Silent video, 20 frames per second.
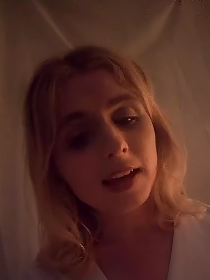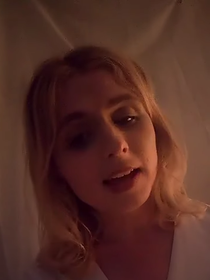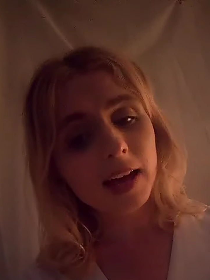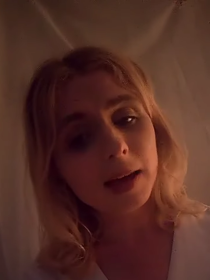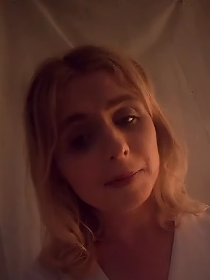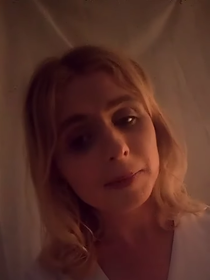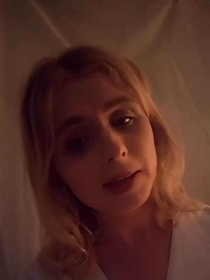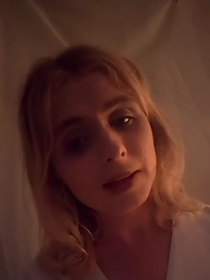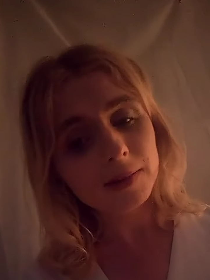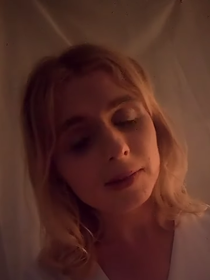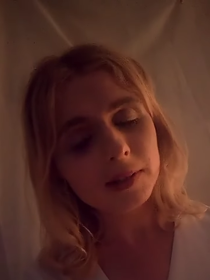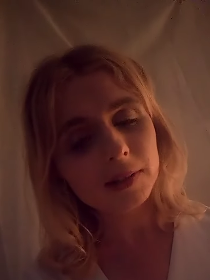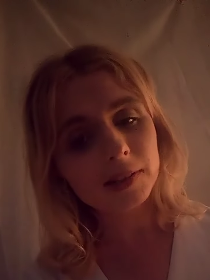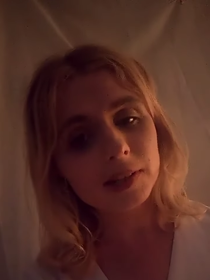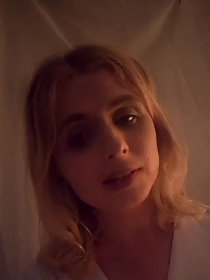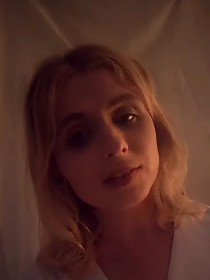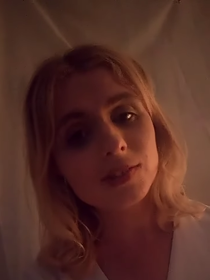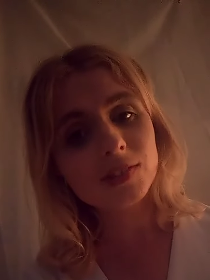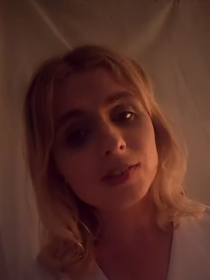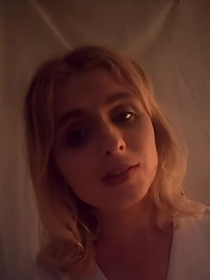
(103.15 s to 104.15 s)
I'm now
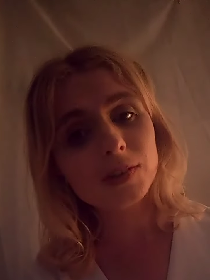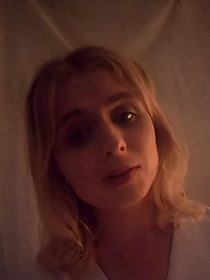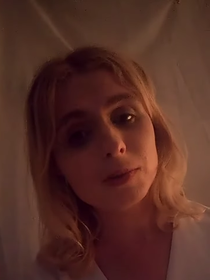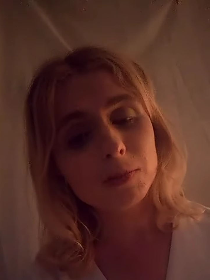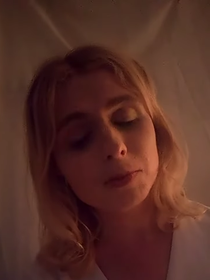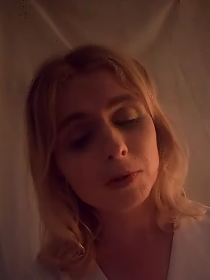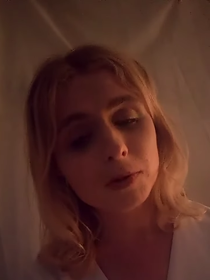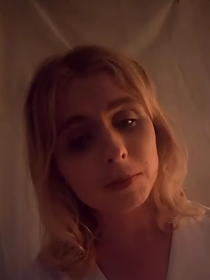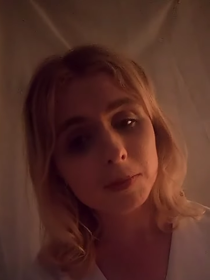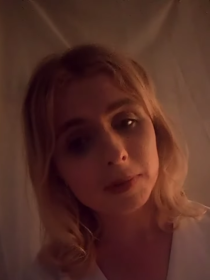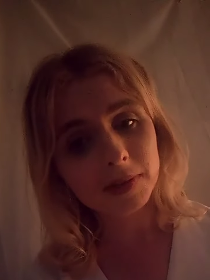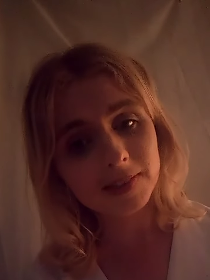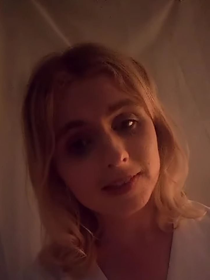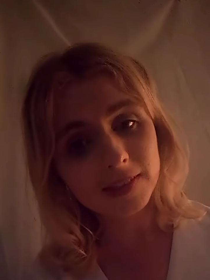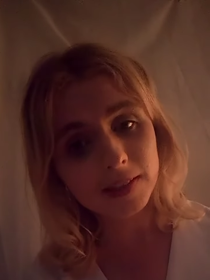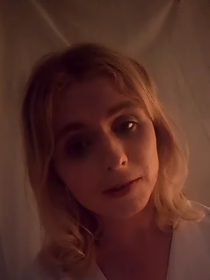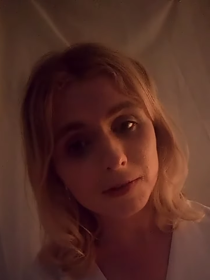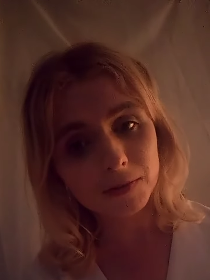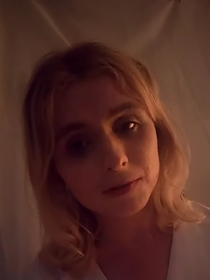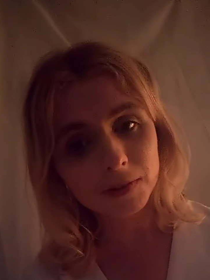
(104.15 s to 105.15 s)
learning to put
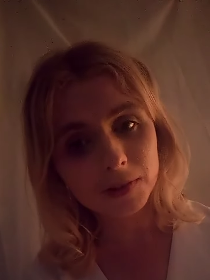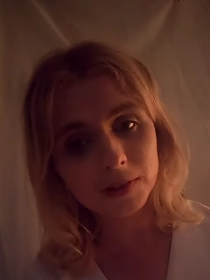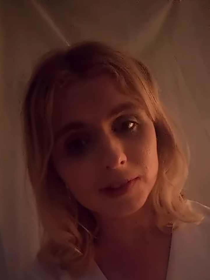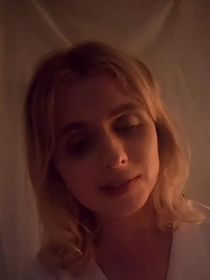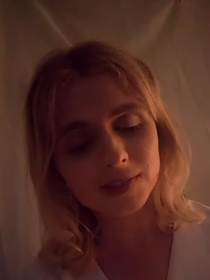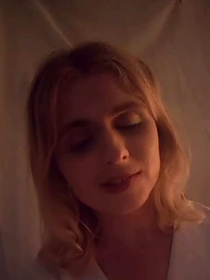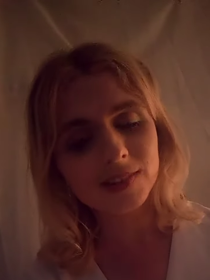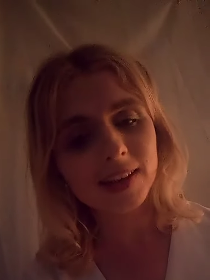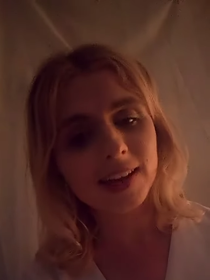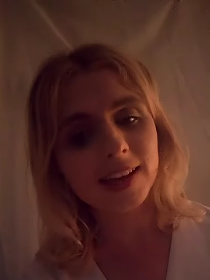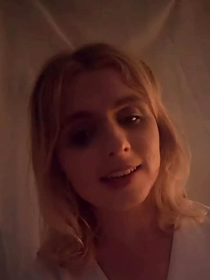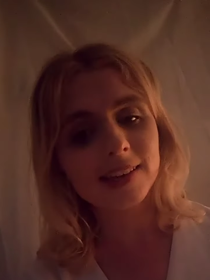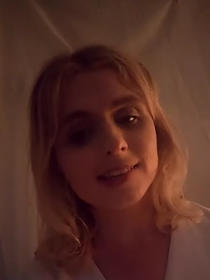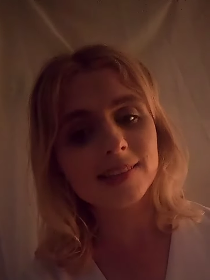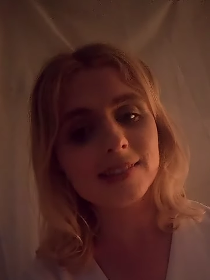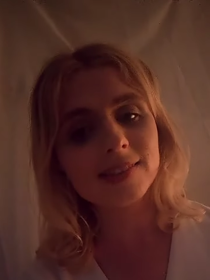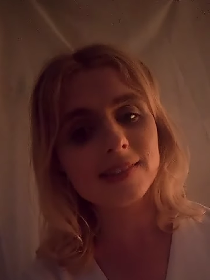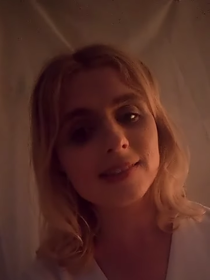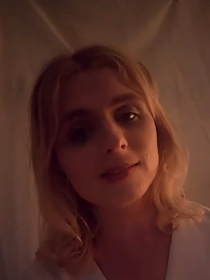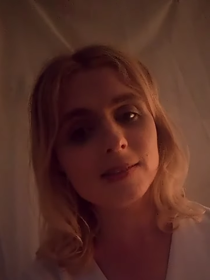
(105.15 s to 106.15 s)
myself first,
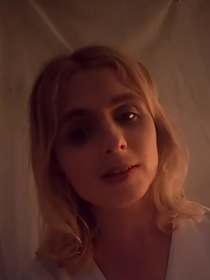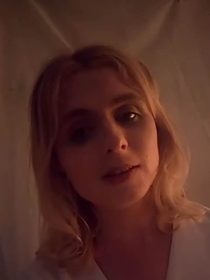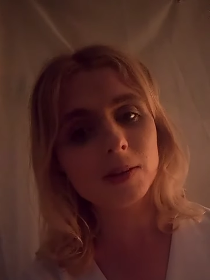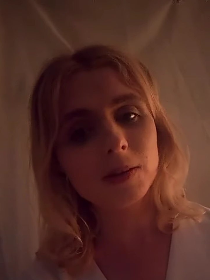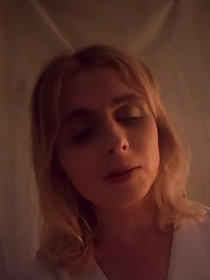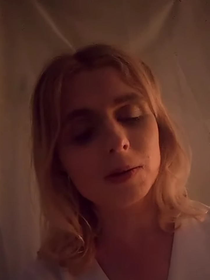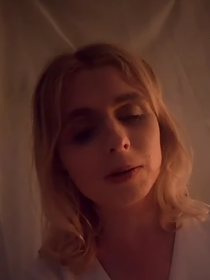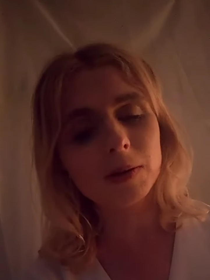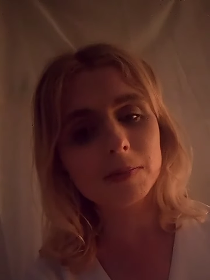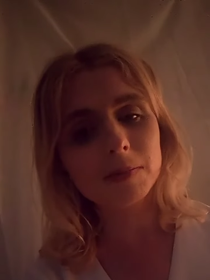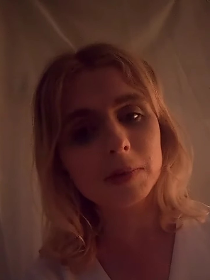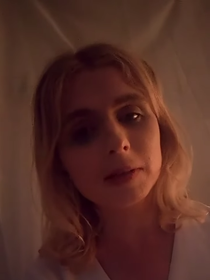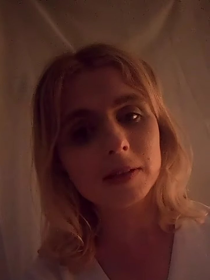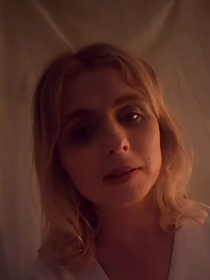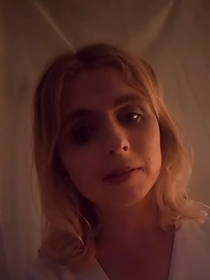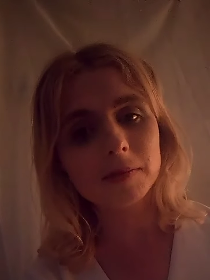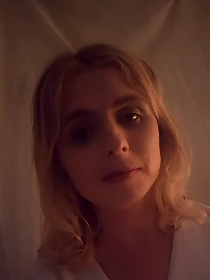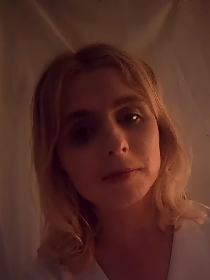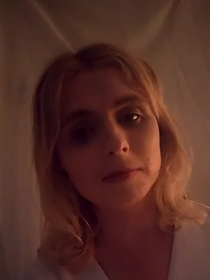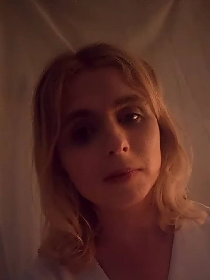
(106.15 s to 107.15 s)
as, I've
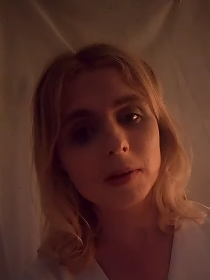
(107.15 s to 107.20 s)
been